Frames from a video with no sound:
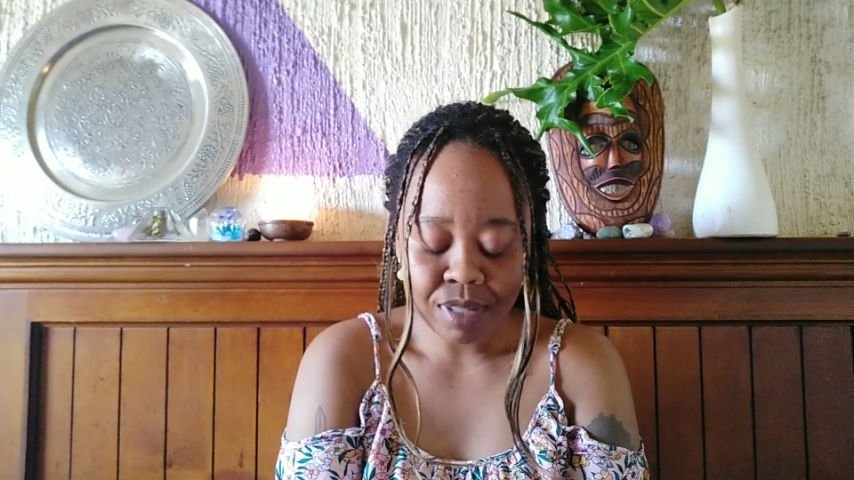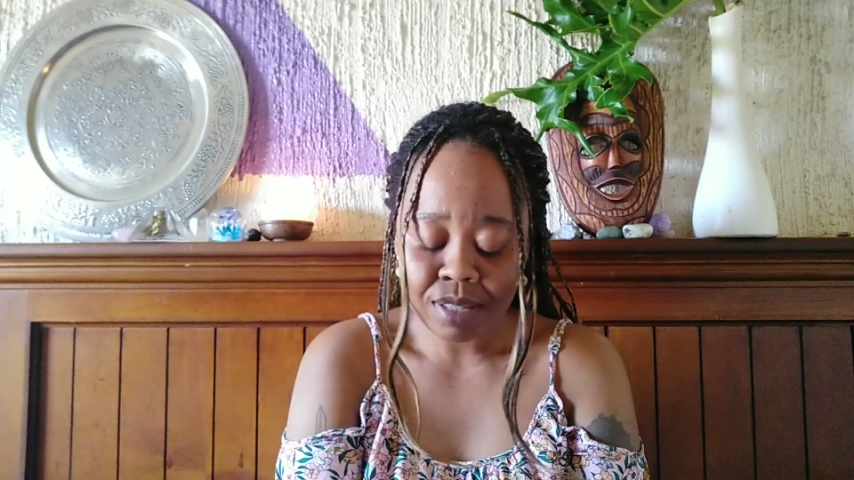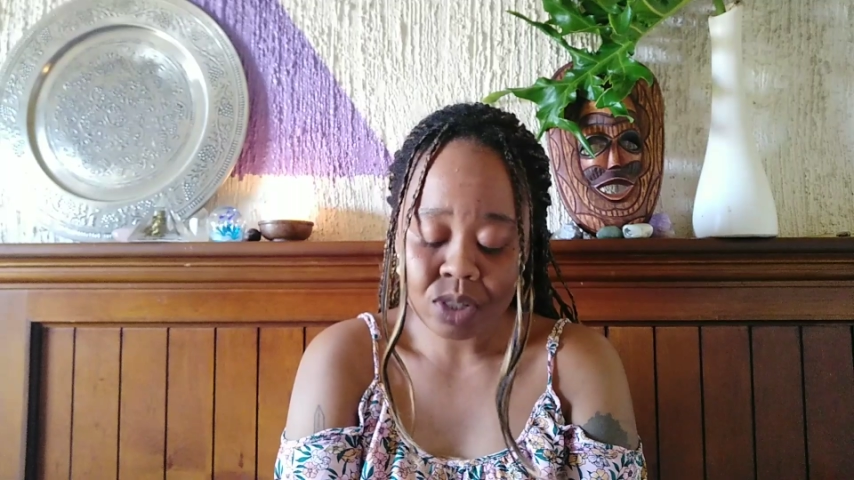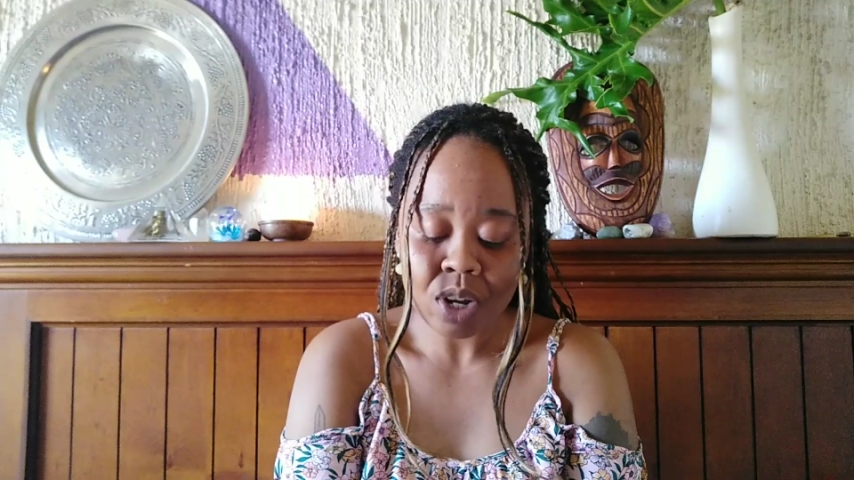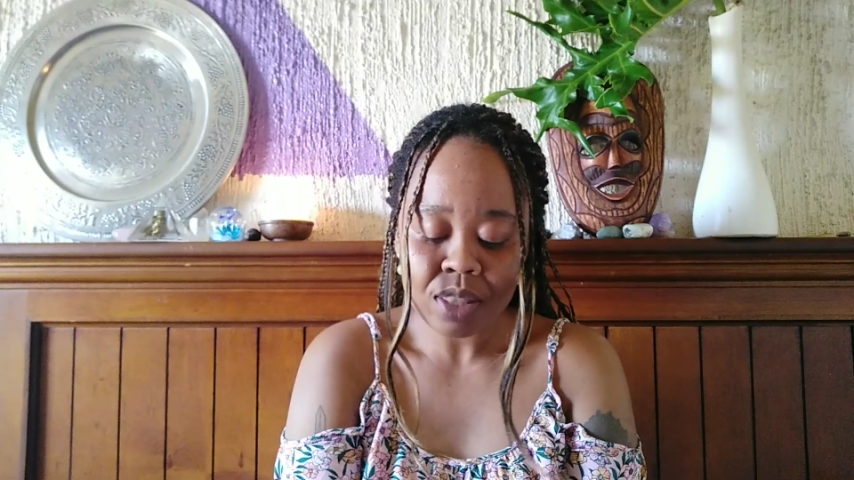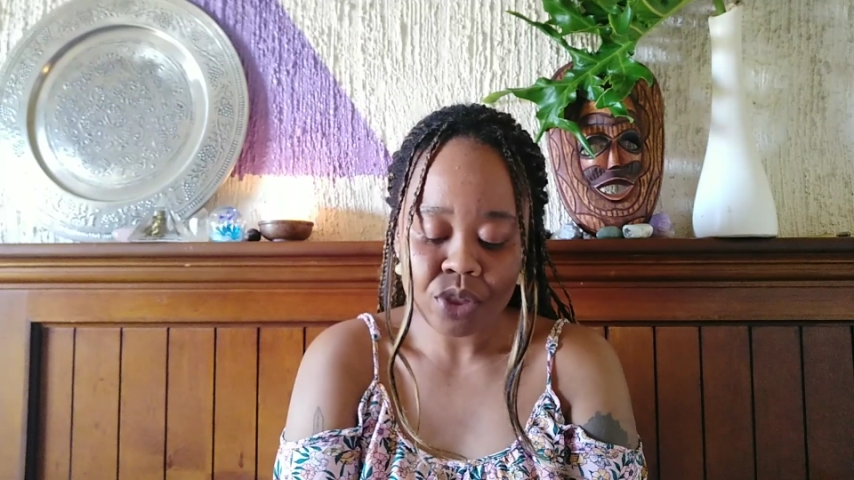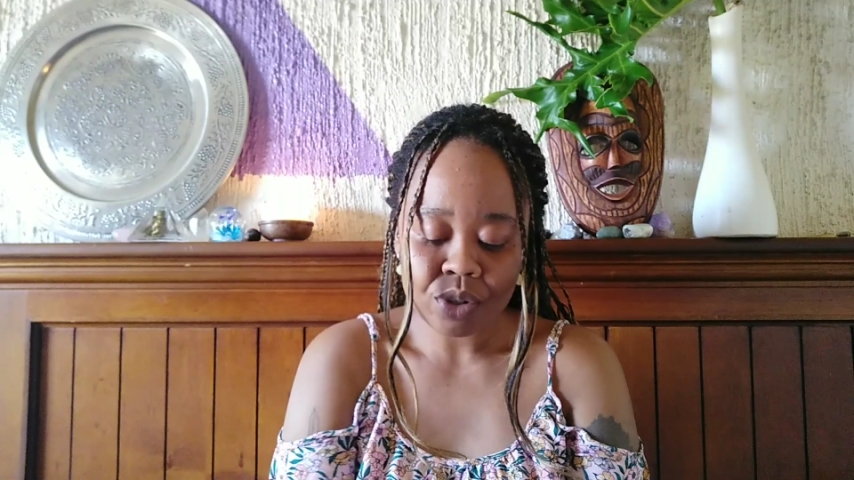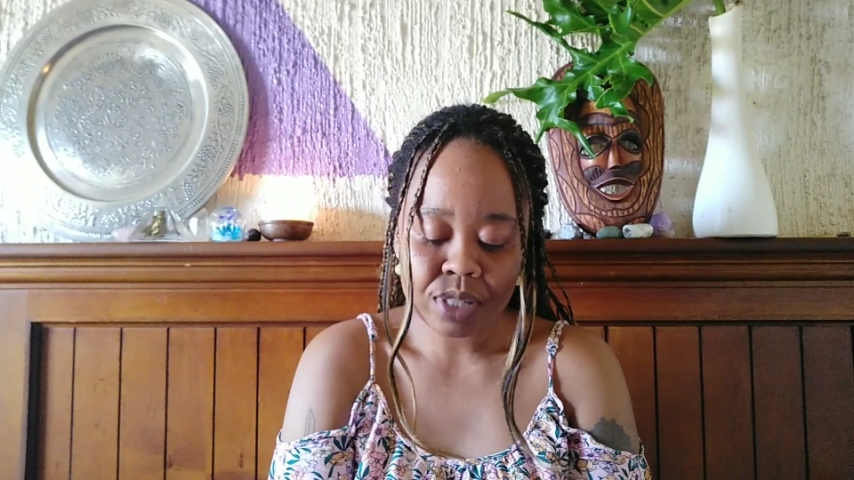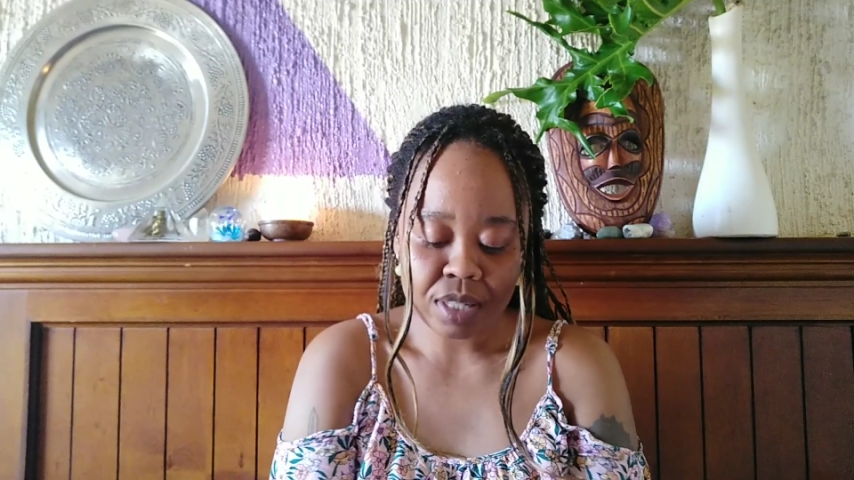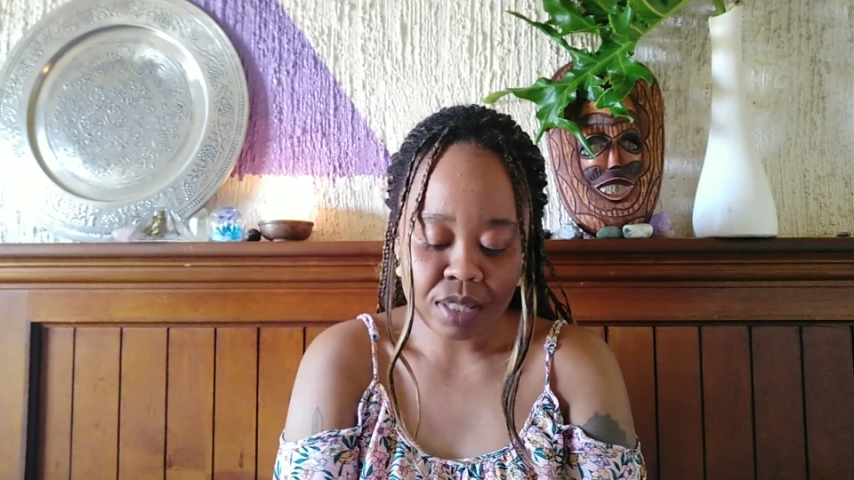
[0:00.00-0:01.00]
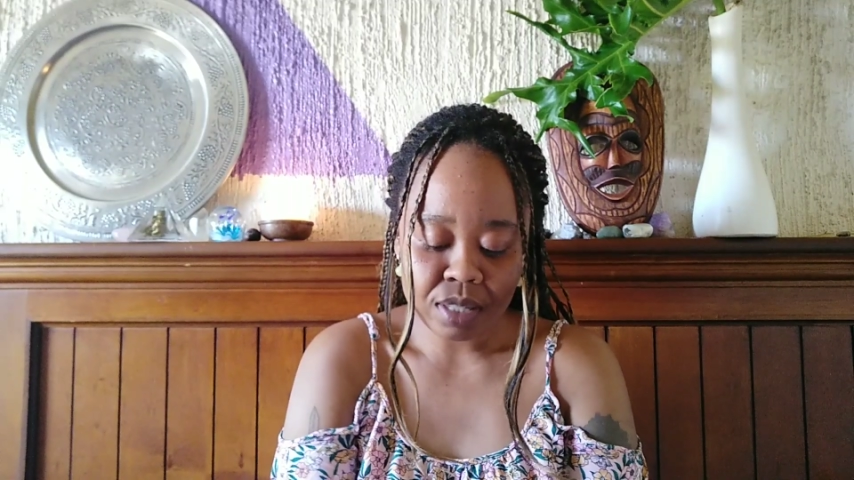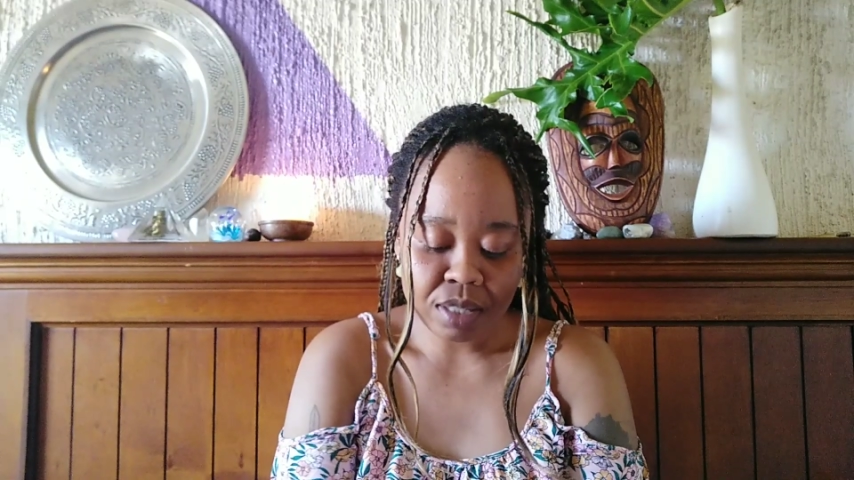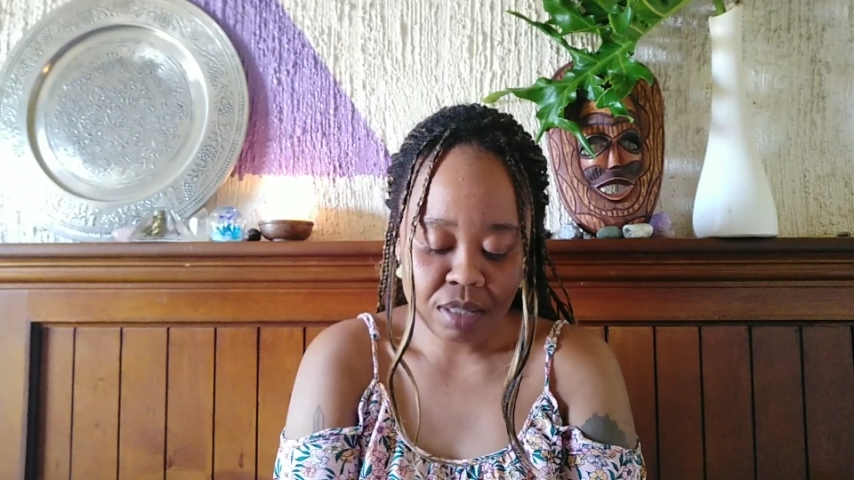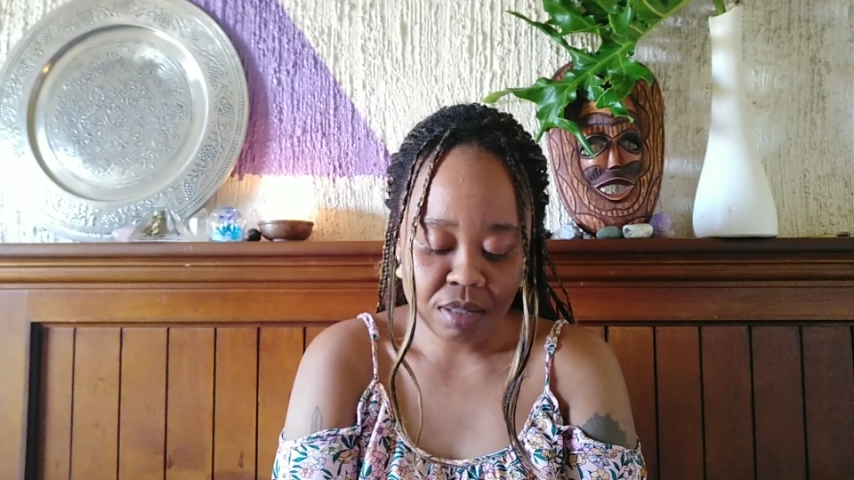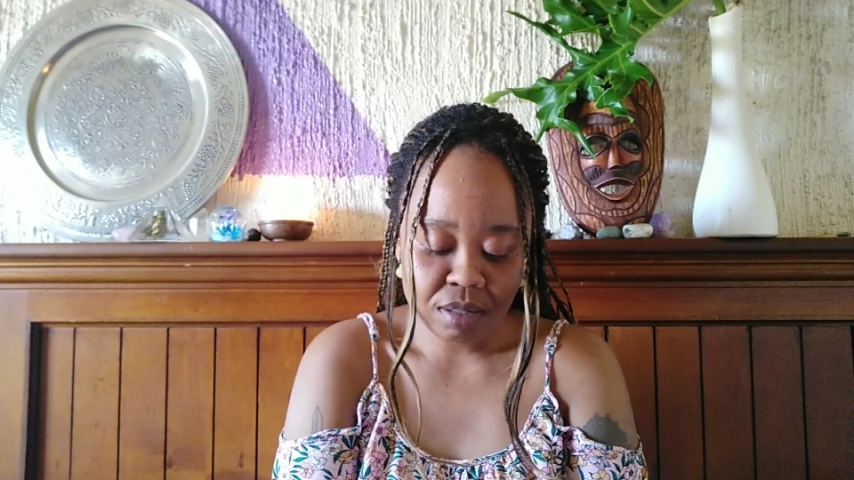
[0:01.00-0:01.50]
it's got 3
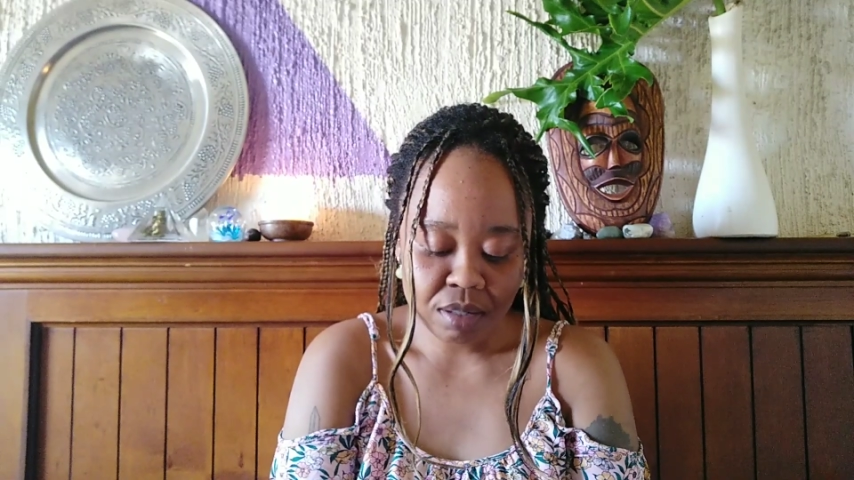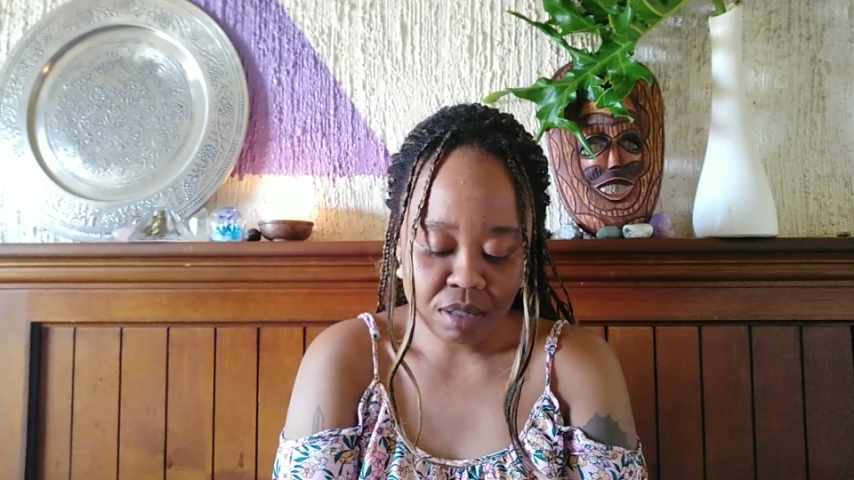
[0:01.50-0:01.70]
seasons.